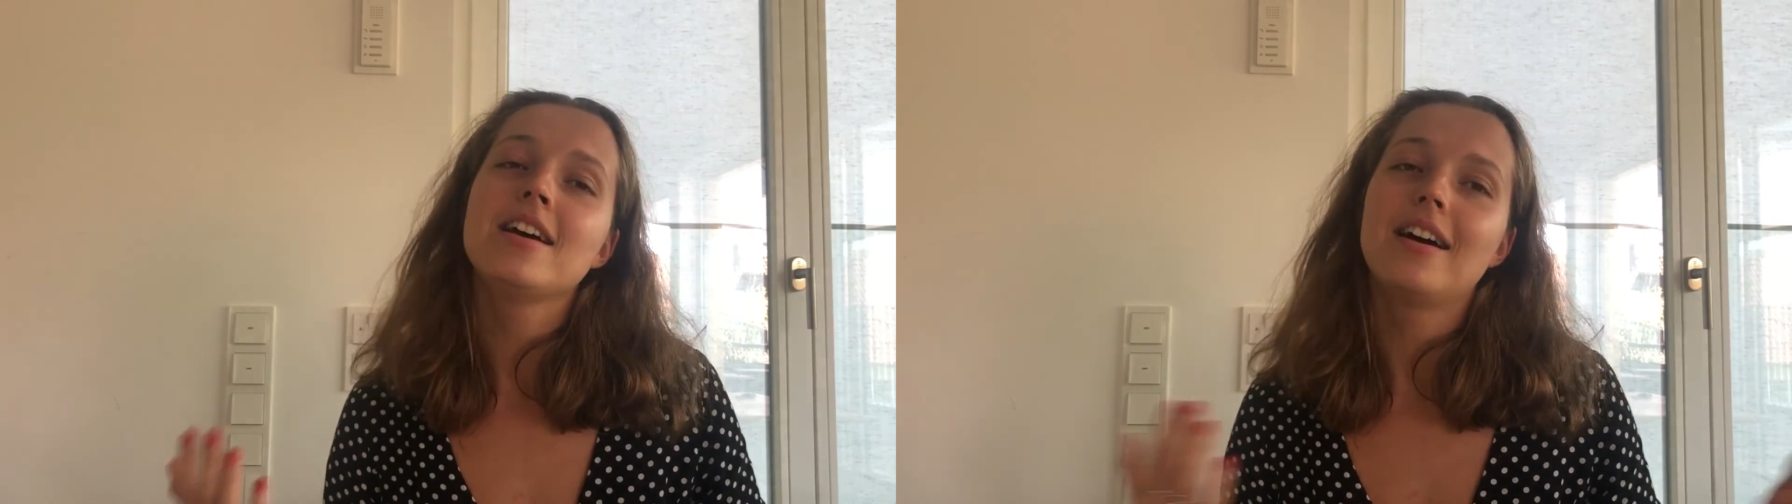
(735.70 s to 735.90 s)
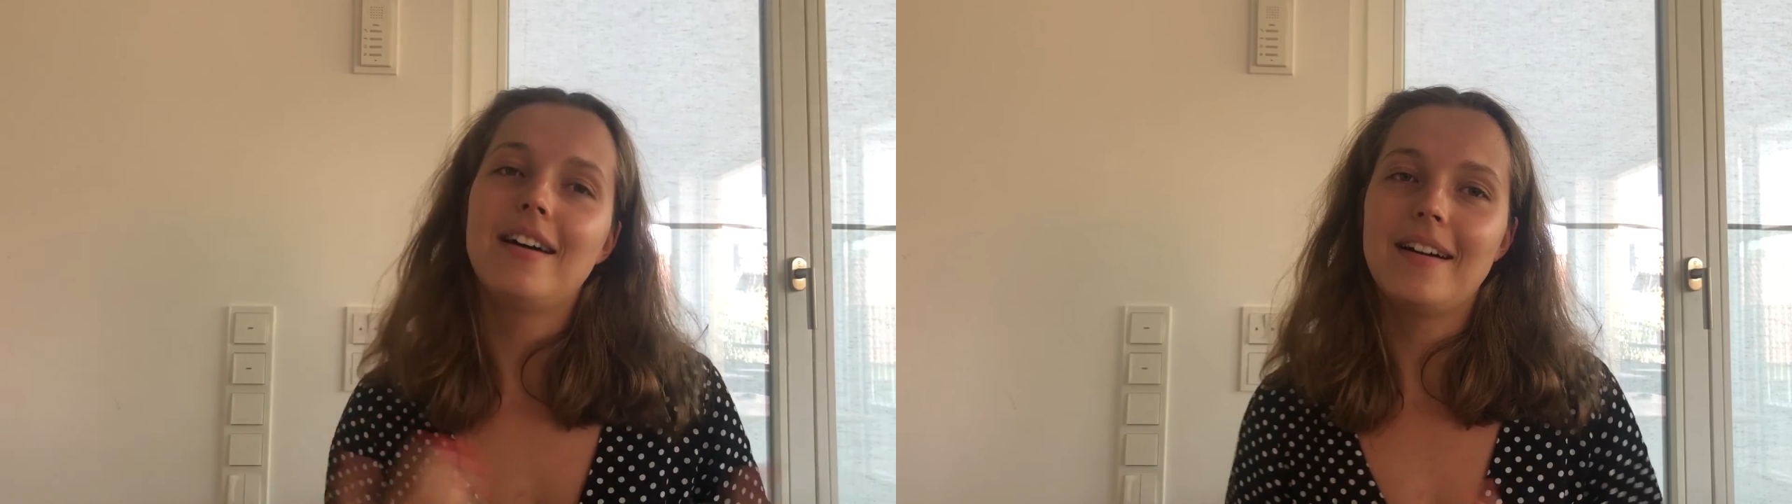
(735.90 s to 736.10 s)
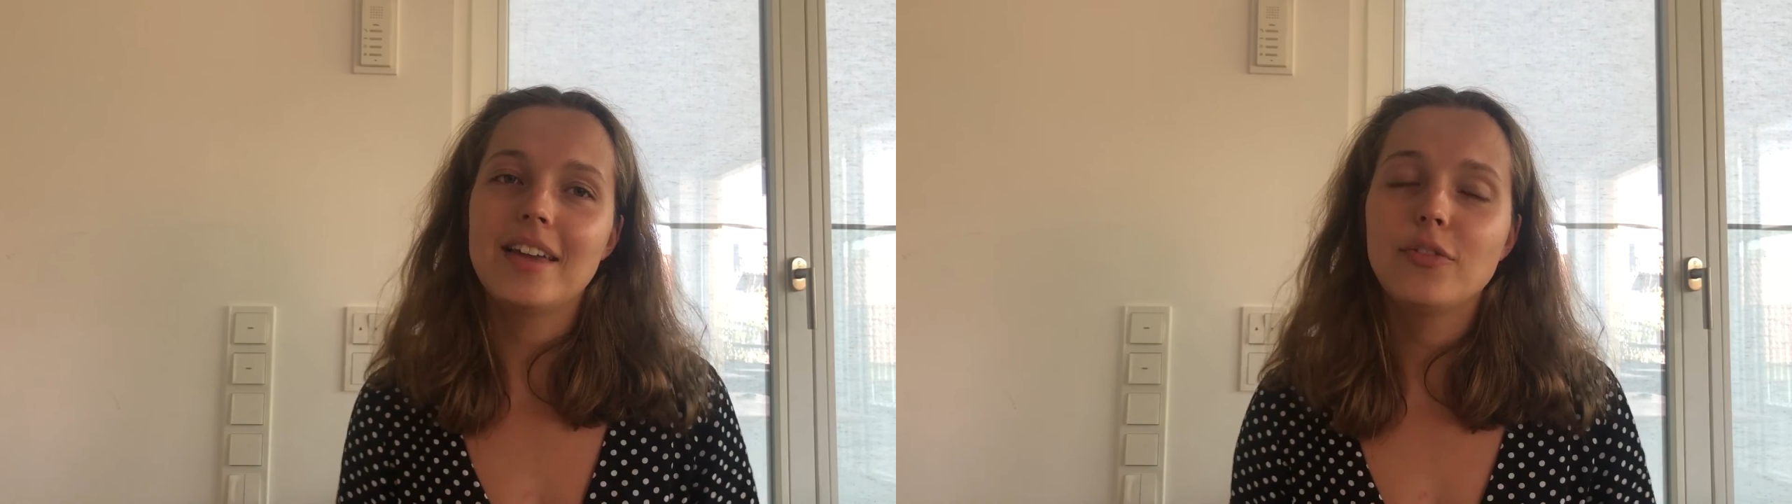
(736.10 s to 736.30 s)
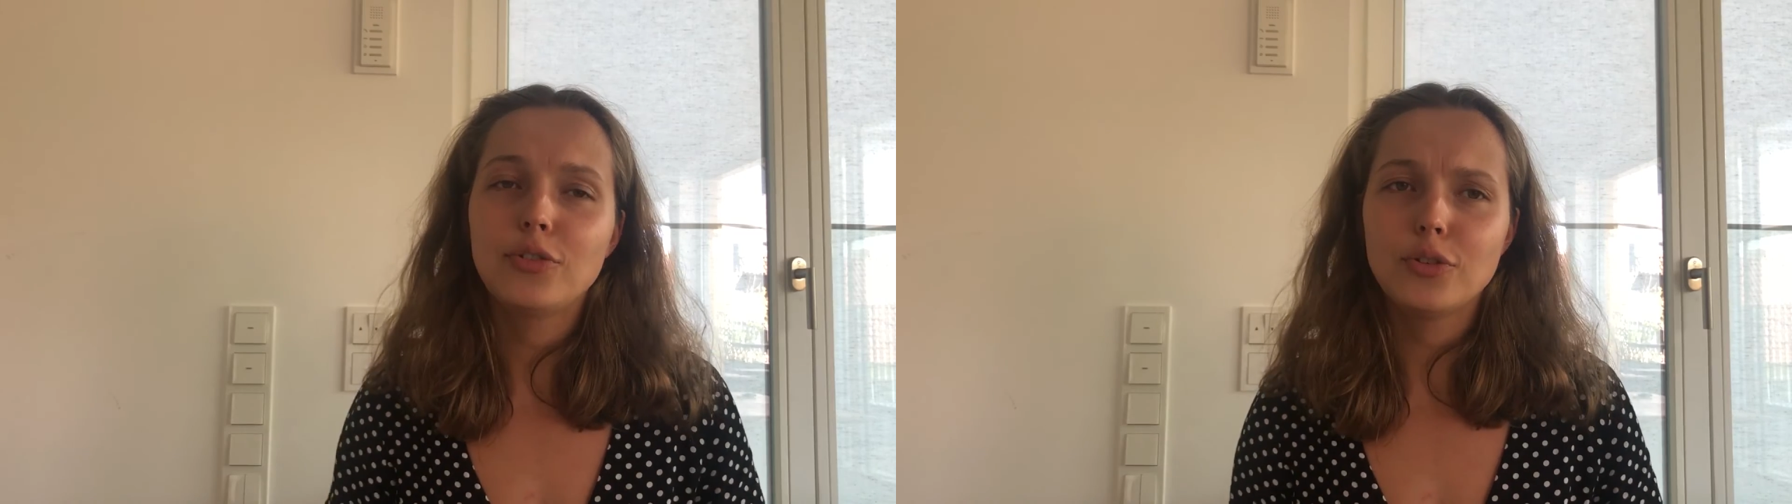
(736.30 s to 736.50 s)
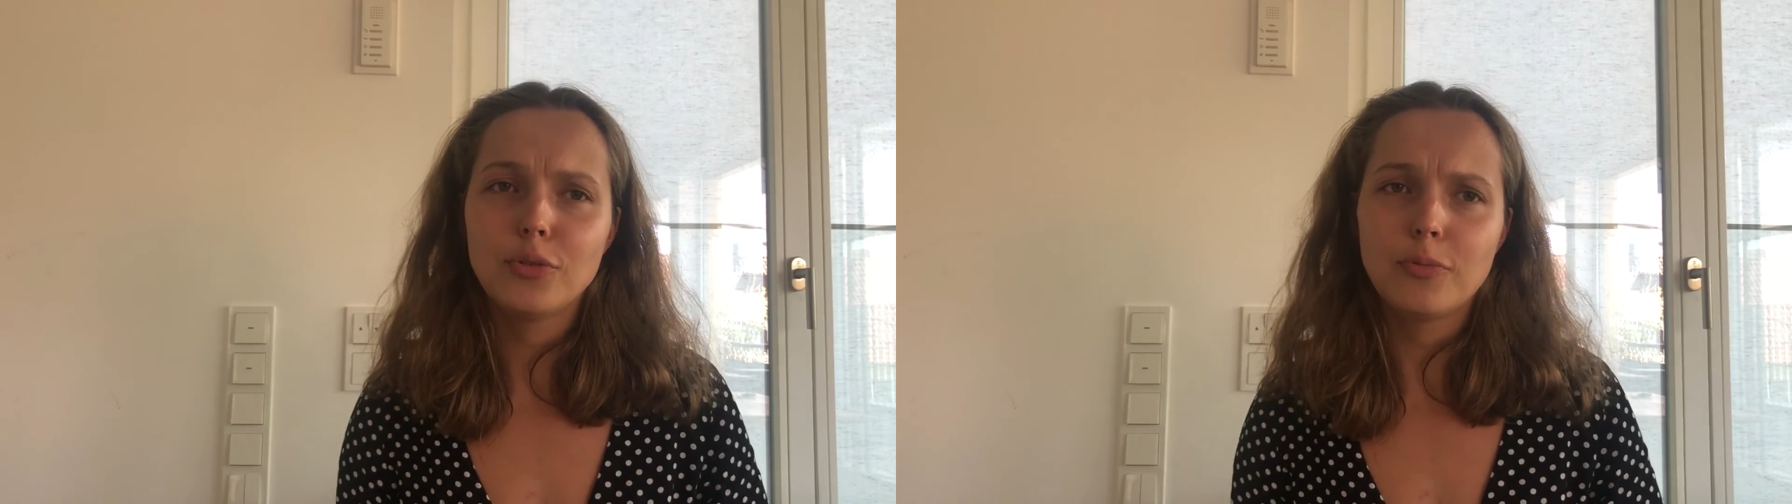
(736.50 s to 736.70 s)
Uh, if
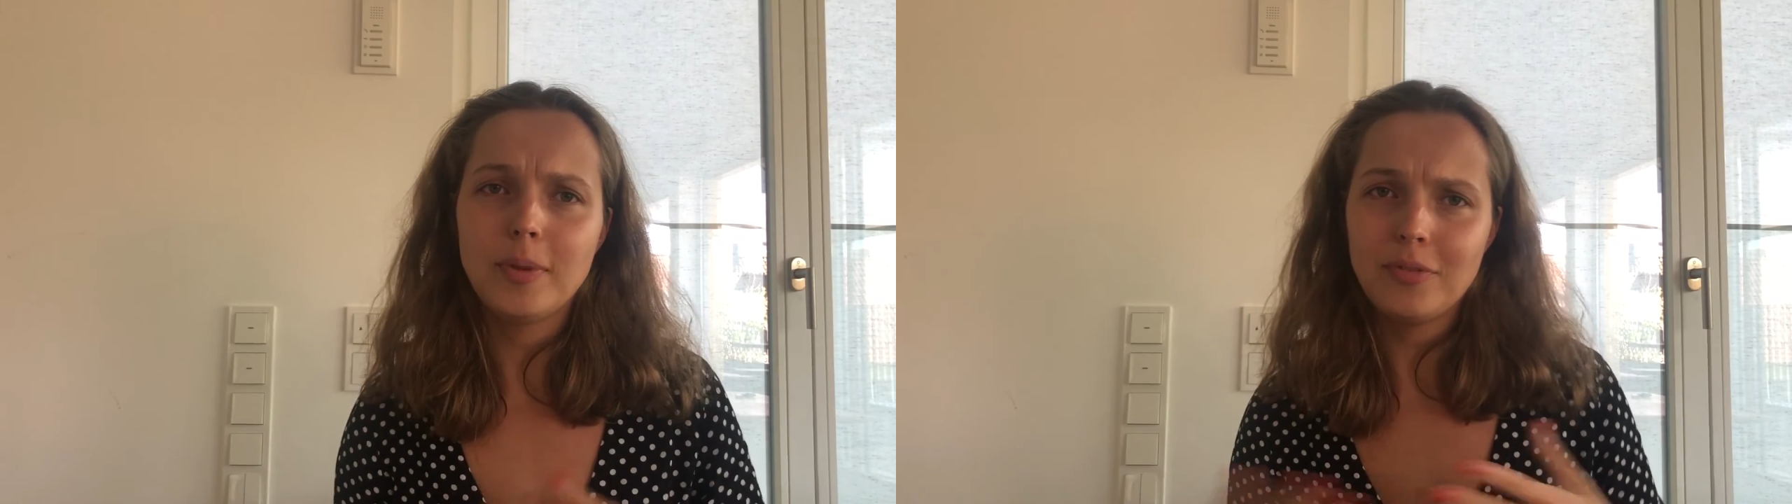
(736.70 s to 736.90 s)
you've been